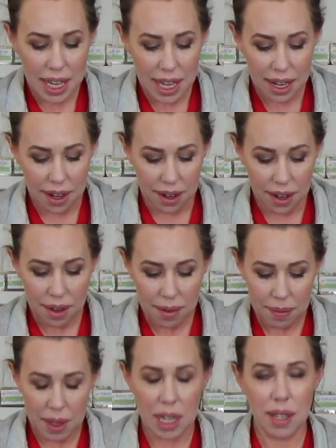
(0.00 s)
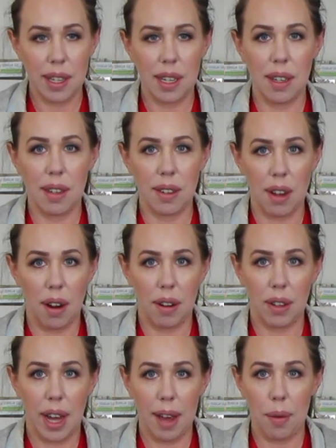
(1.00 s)
here, this is
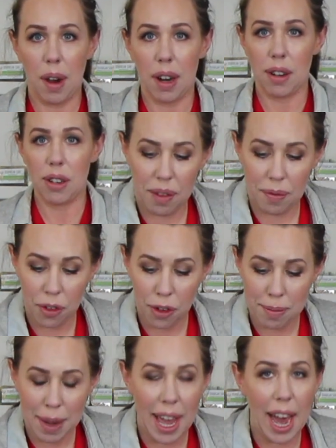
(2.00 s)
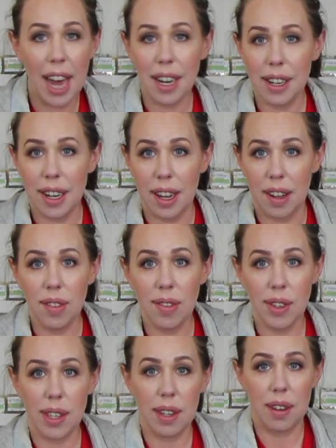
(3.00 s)
our lye water. For my
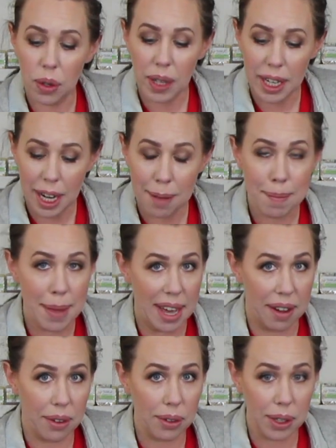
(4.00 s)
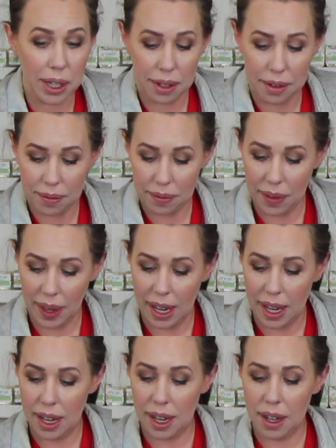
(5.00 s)
additives, coconut milk,
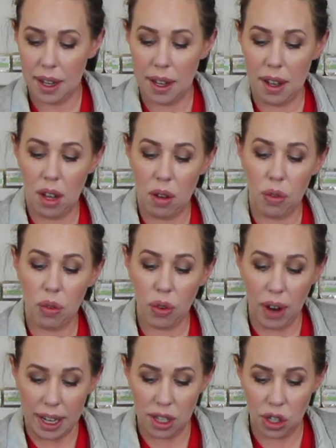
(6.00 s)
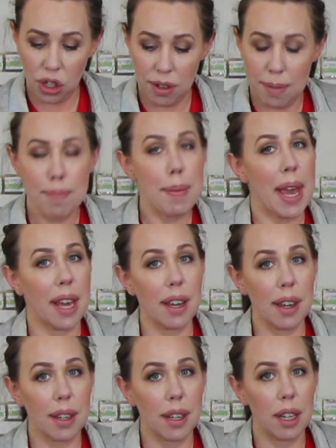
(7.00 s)
French
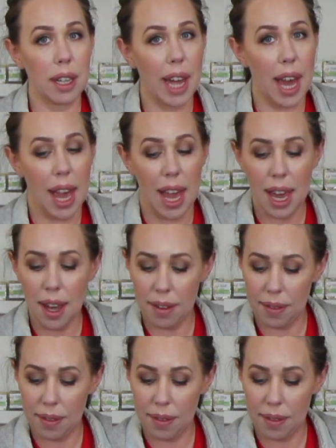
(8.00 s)
pink clay.